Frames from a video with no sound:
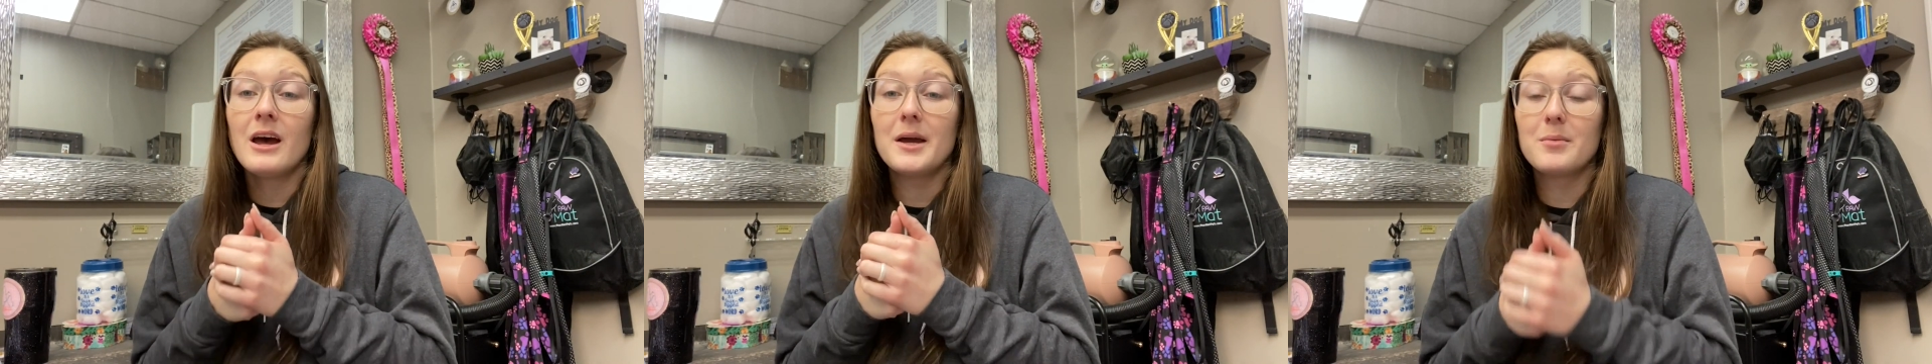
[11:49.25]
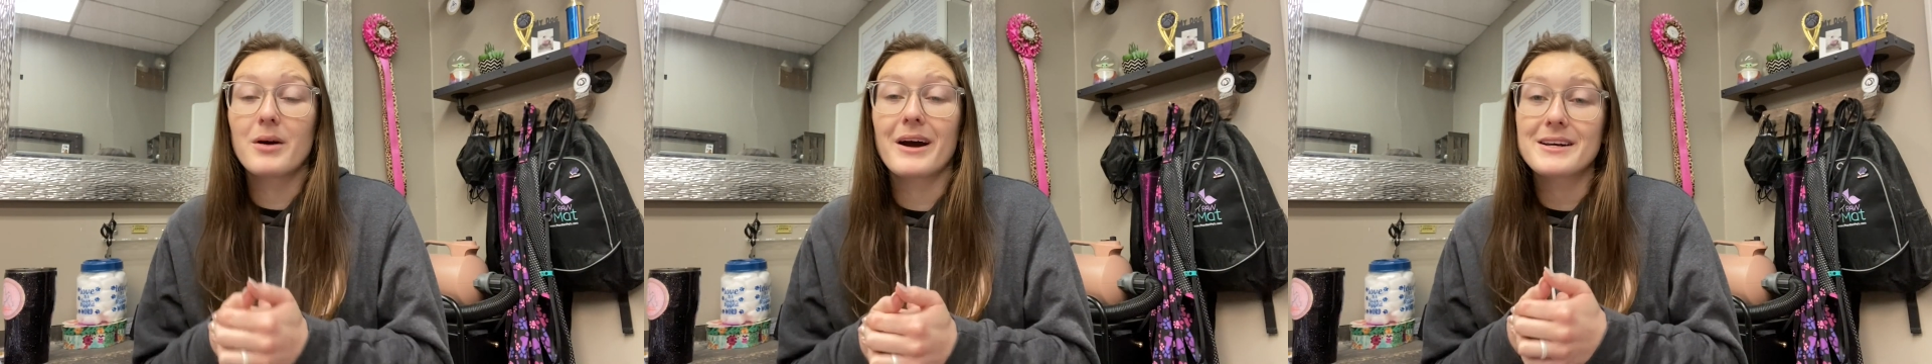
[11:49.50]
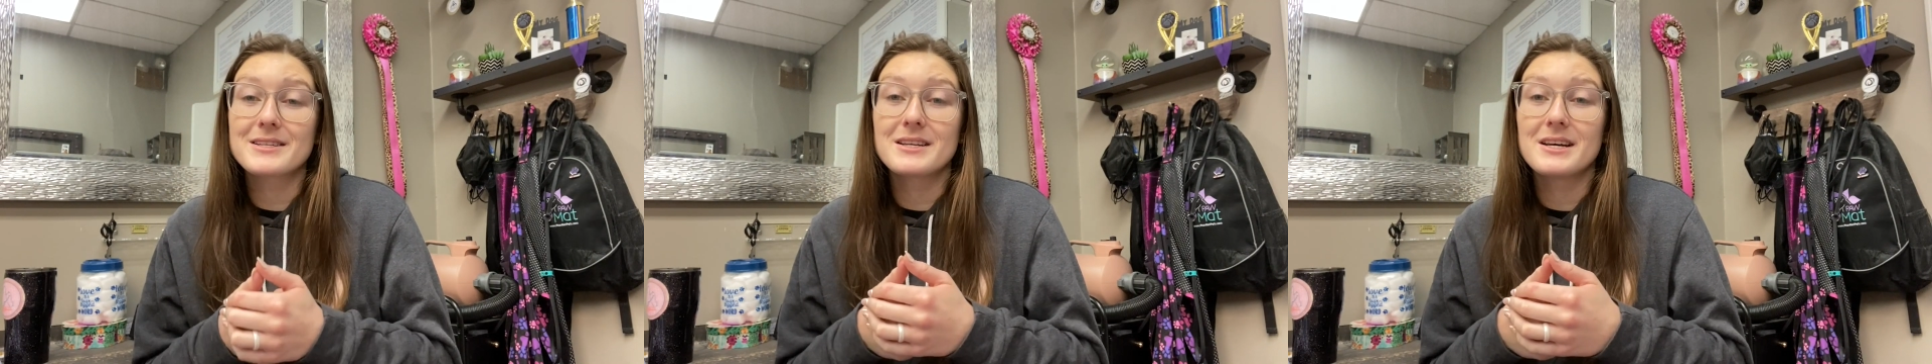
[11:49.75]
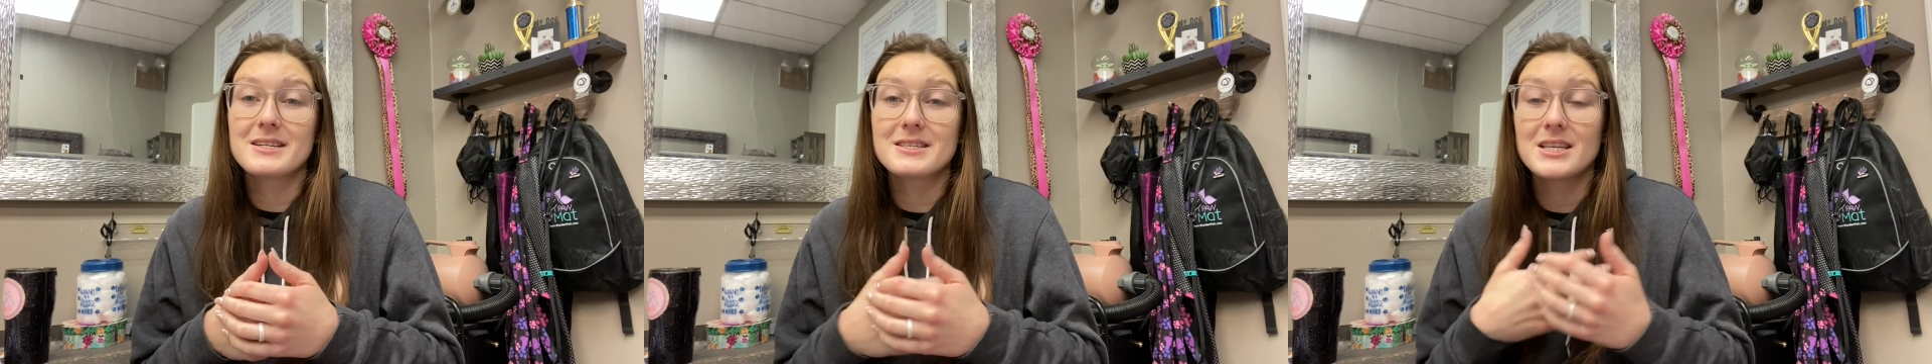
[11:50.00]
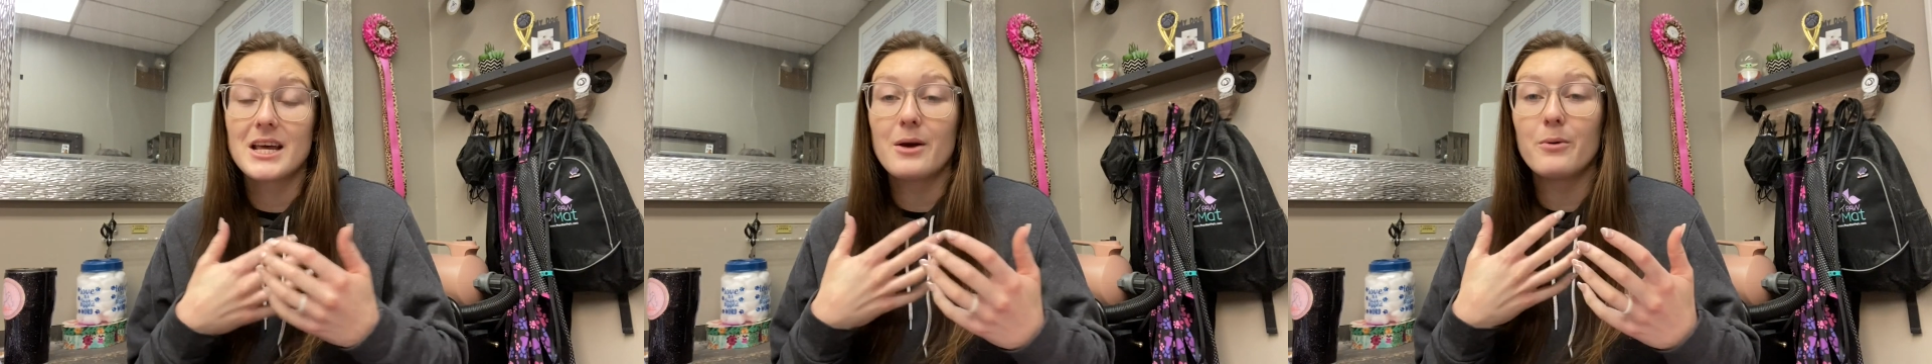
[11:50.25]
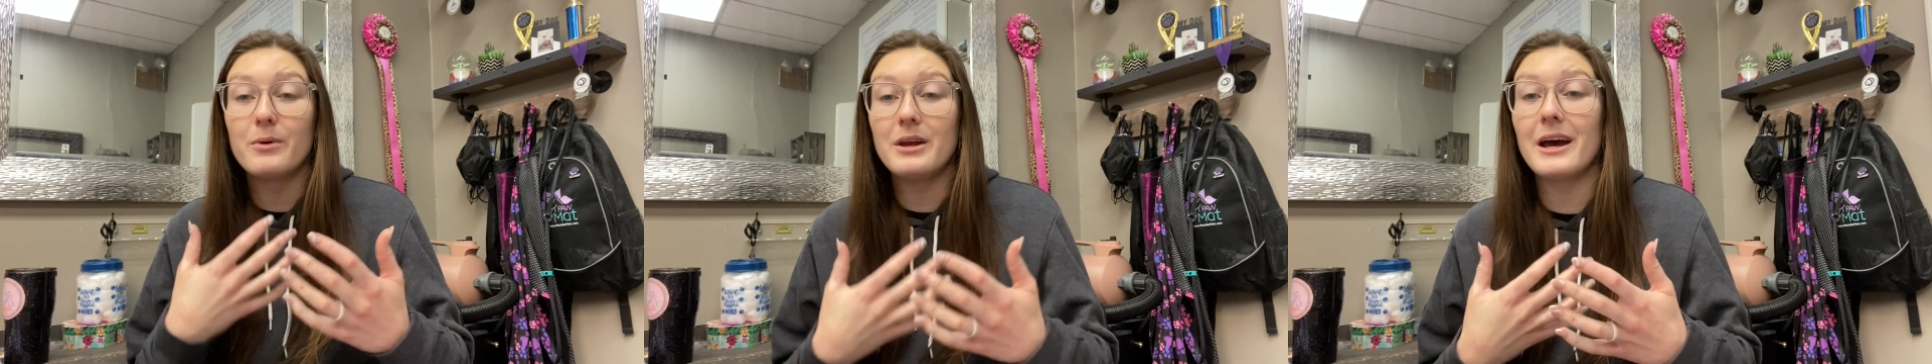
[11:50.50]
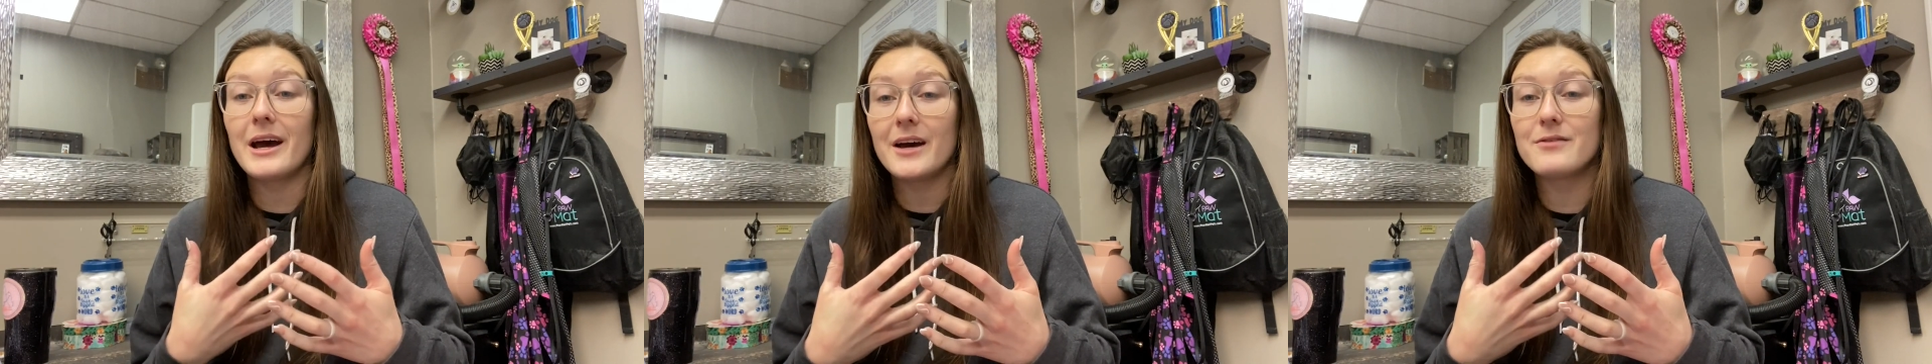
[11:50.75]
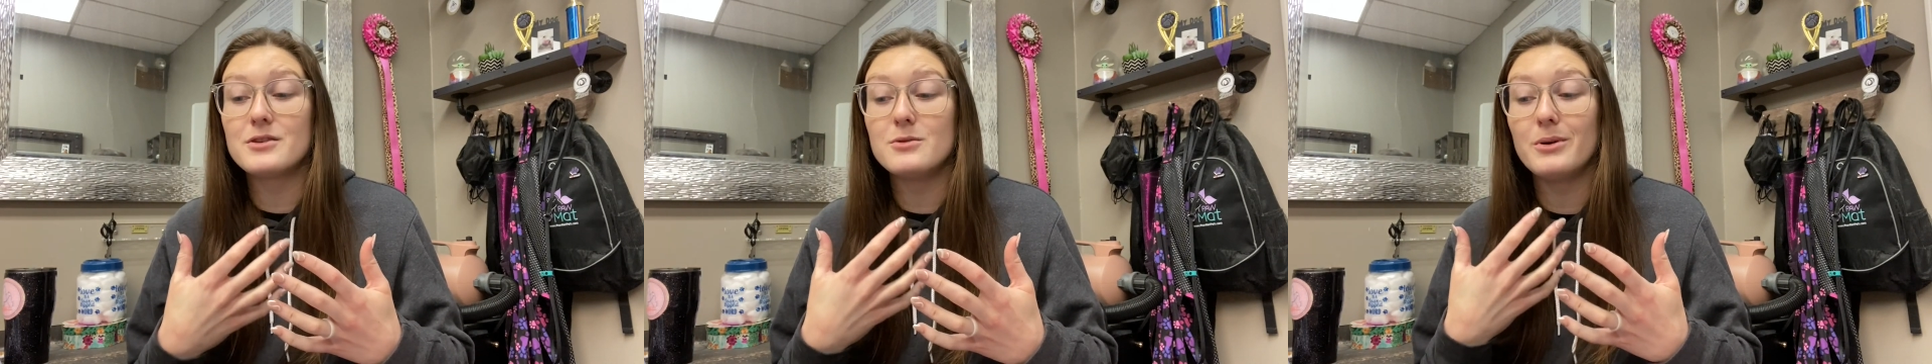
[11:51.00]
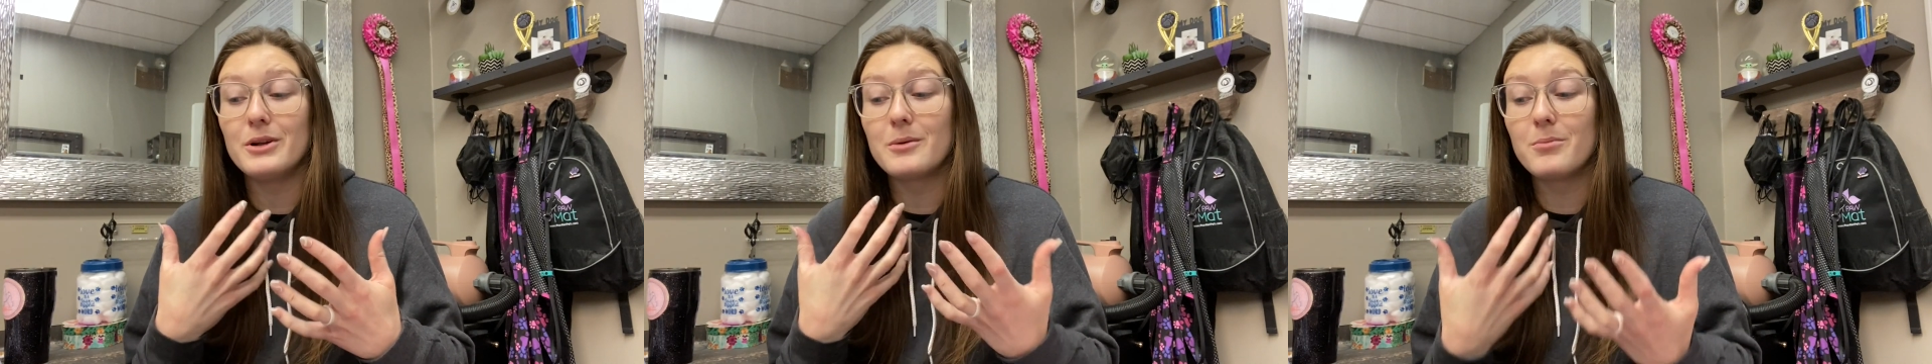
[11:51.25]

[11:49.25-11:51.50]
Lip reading: a process that we have to build